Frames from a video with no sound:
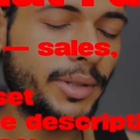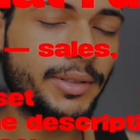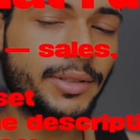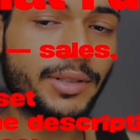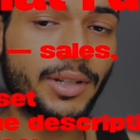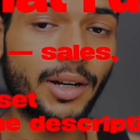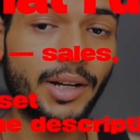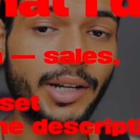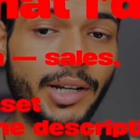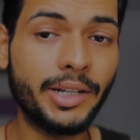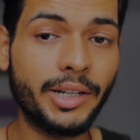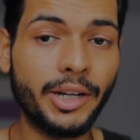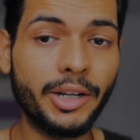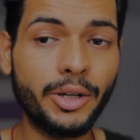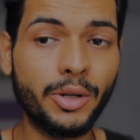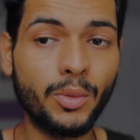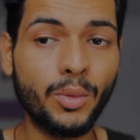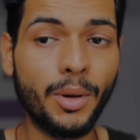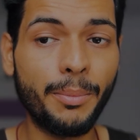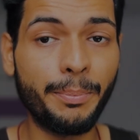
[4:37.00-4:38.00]
is turn it
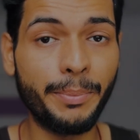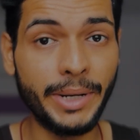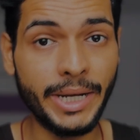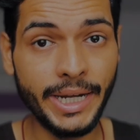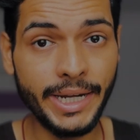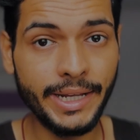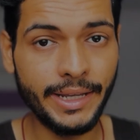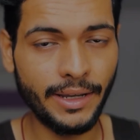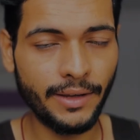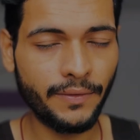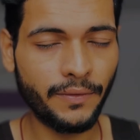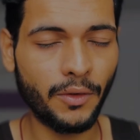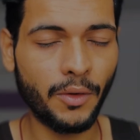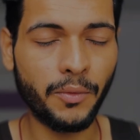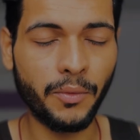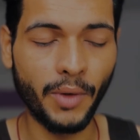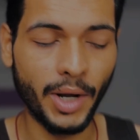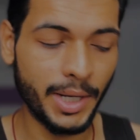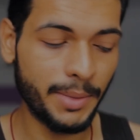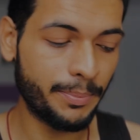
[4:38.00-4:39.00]
into a PDF
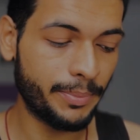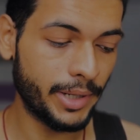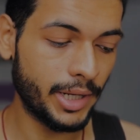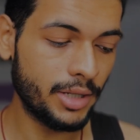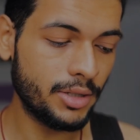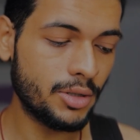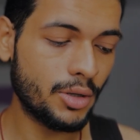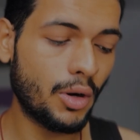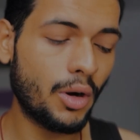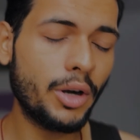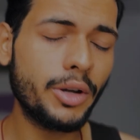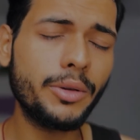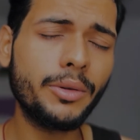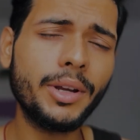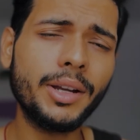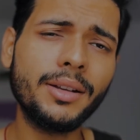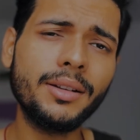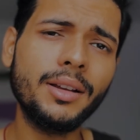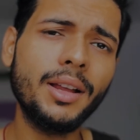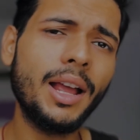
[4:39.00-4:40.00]
of 1 page, or you
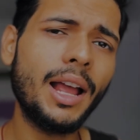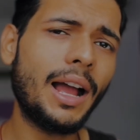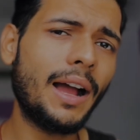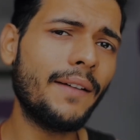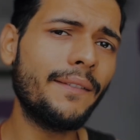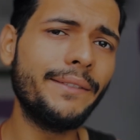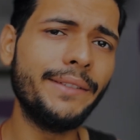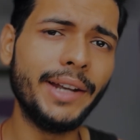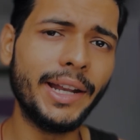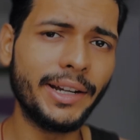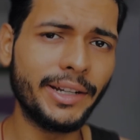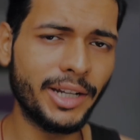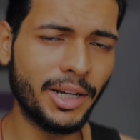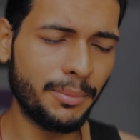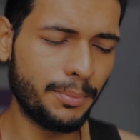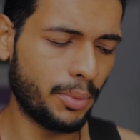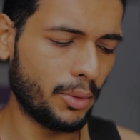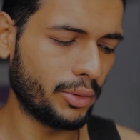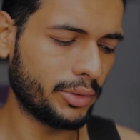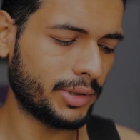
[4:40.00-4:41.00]
can have
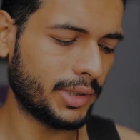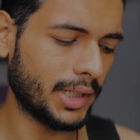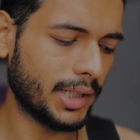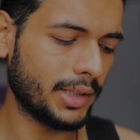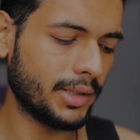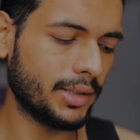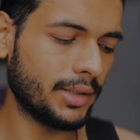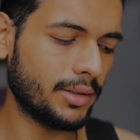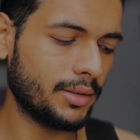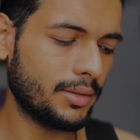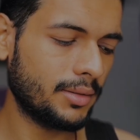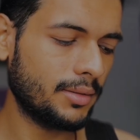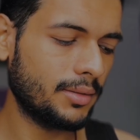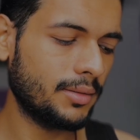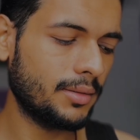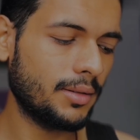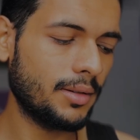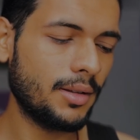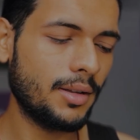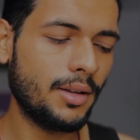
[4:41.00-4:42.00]
LinkedIn posts like that.
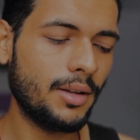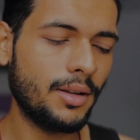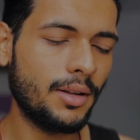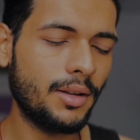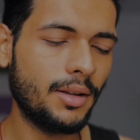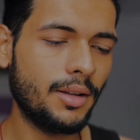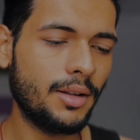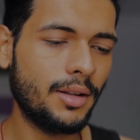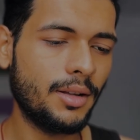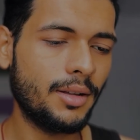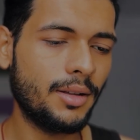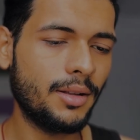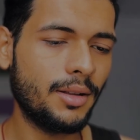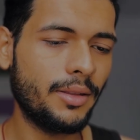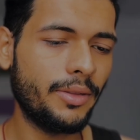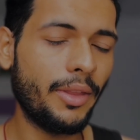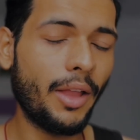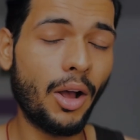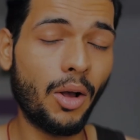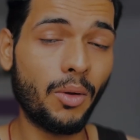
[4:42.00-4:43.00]

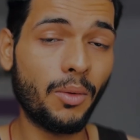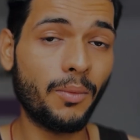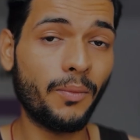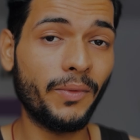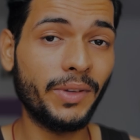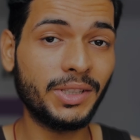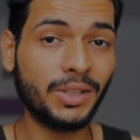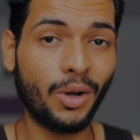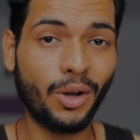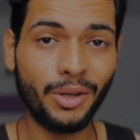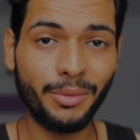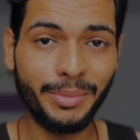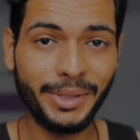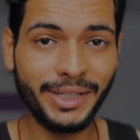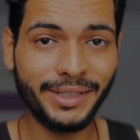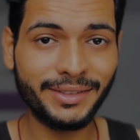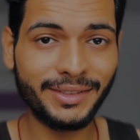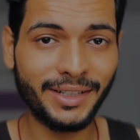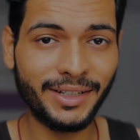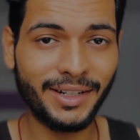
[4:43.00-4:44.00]
Now, with all
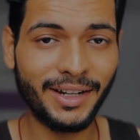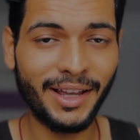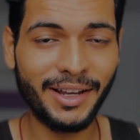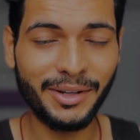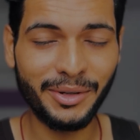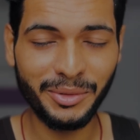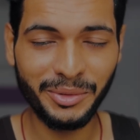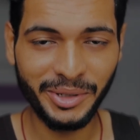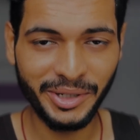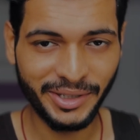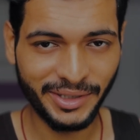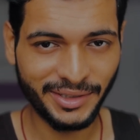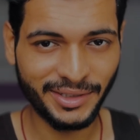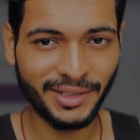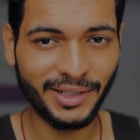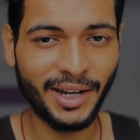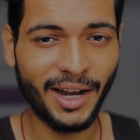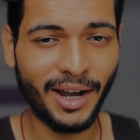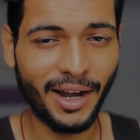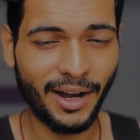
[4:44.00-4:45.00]
being said, I know it's
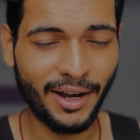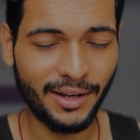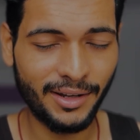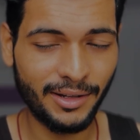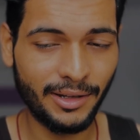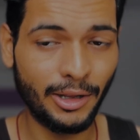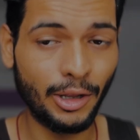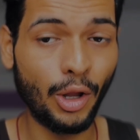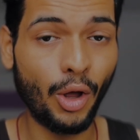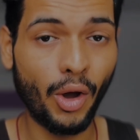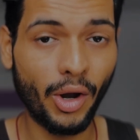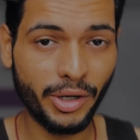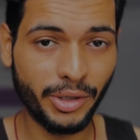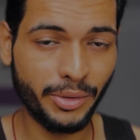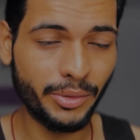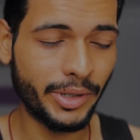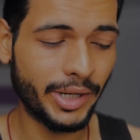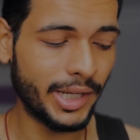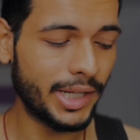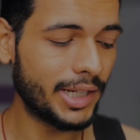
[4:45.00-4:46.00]
a lot
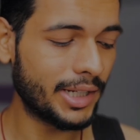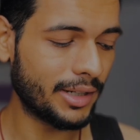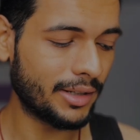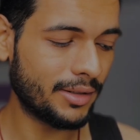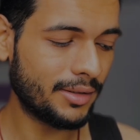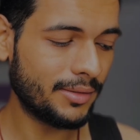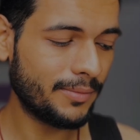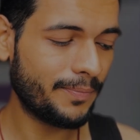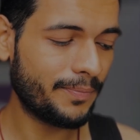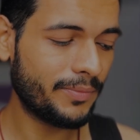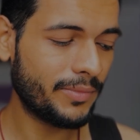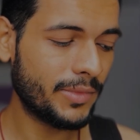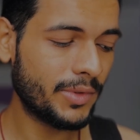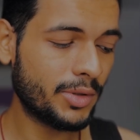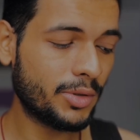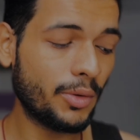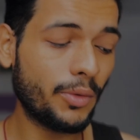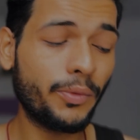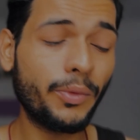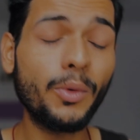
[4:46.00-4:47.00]
to take in.
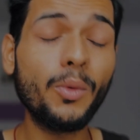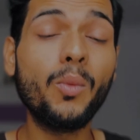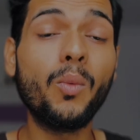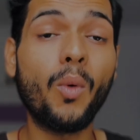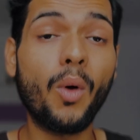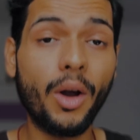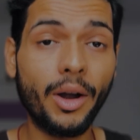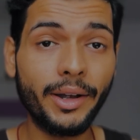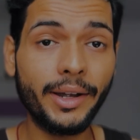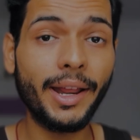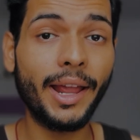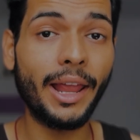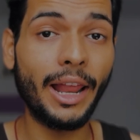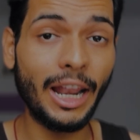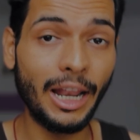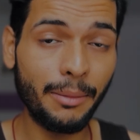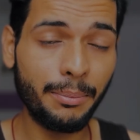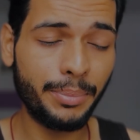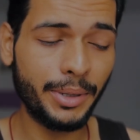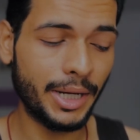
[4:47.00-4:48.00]
So if you want
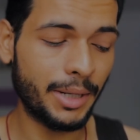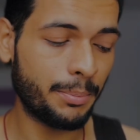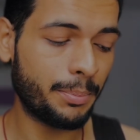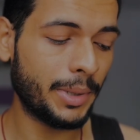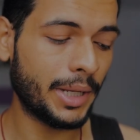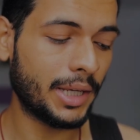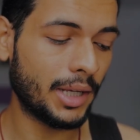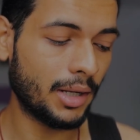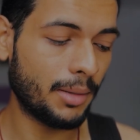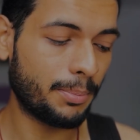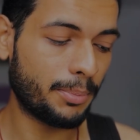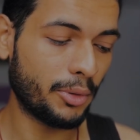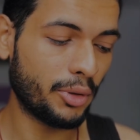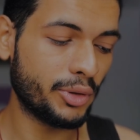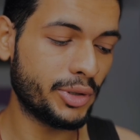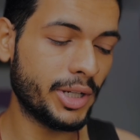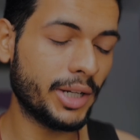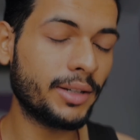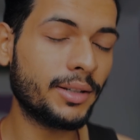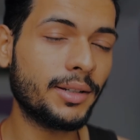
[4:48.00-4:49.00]
help in picking a
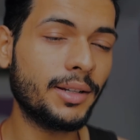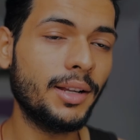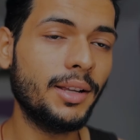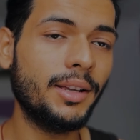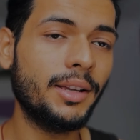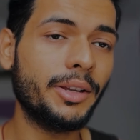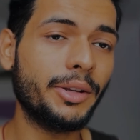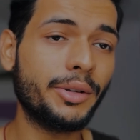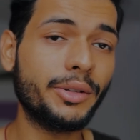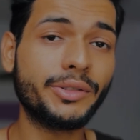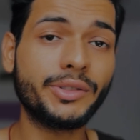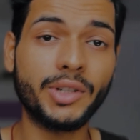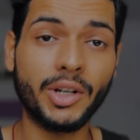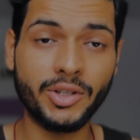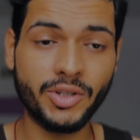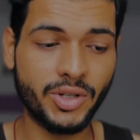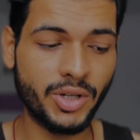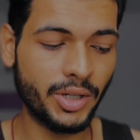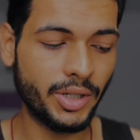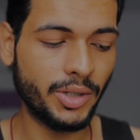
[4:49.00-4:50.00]
project, you know,
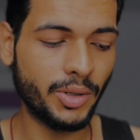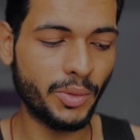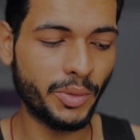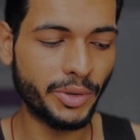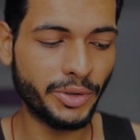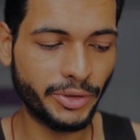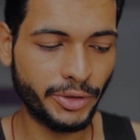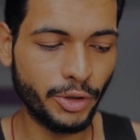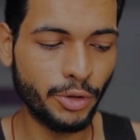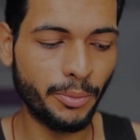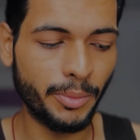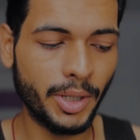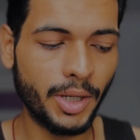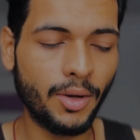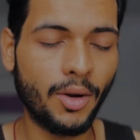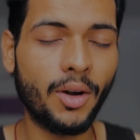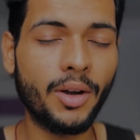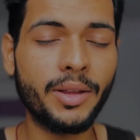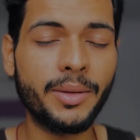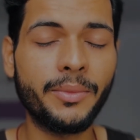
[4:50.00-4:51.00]
structuring your resume
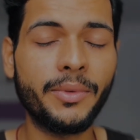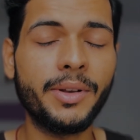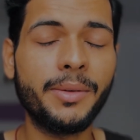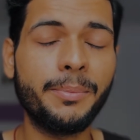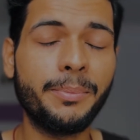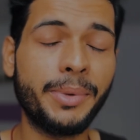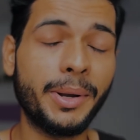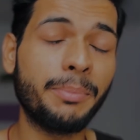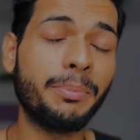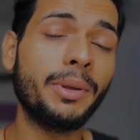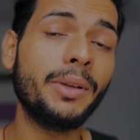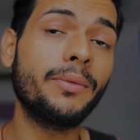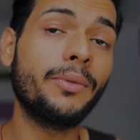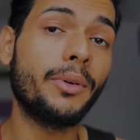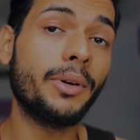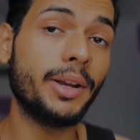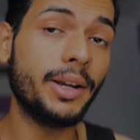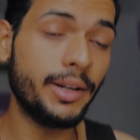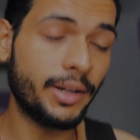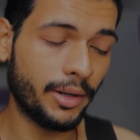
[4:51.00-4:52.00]
or even prepping
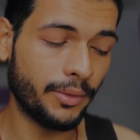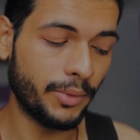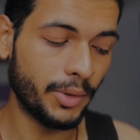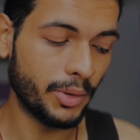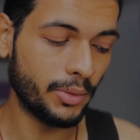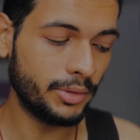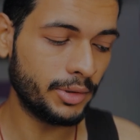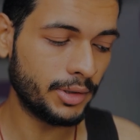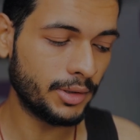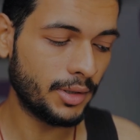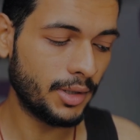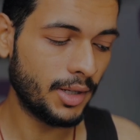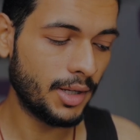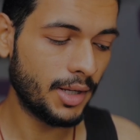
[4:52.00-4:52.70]
for interviews,